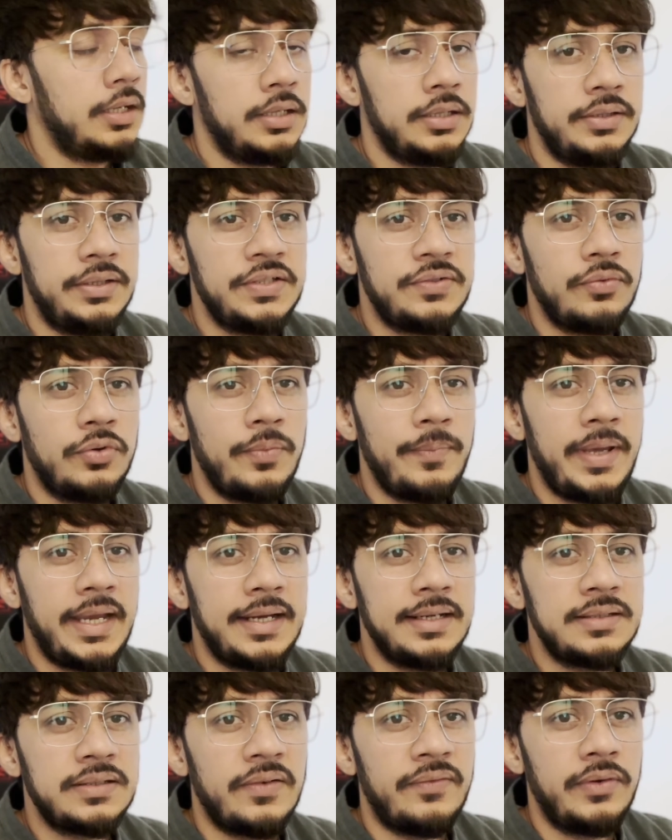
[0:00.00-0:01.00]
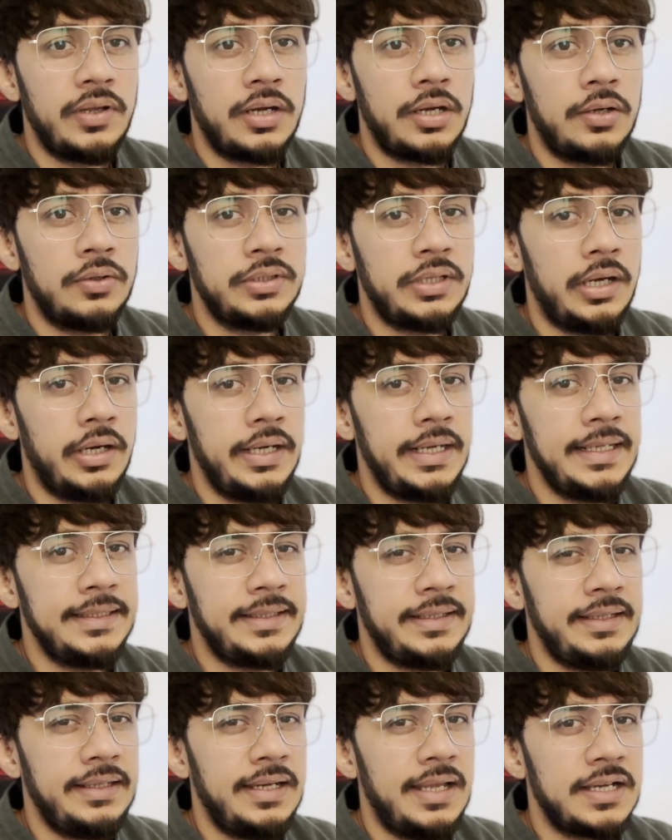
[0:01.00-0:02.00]
This would make it somewhere around
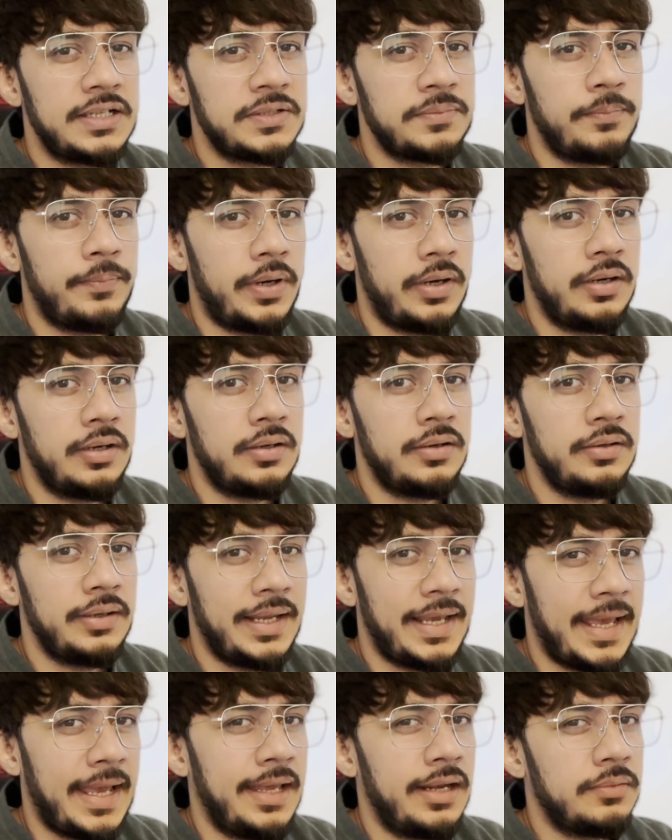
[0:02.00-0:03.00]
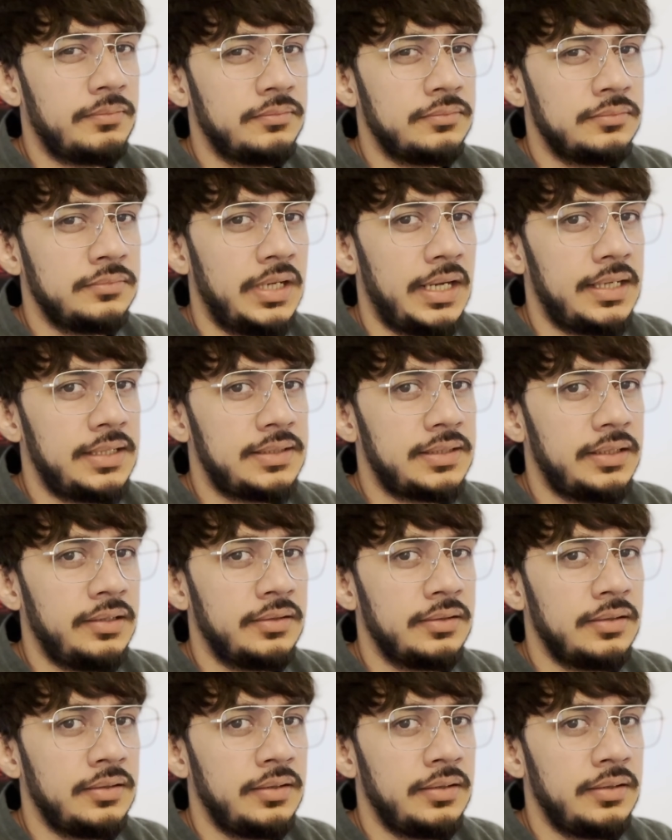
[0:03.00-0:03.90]
33 lakhs per annum, let's say.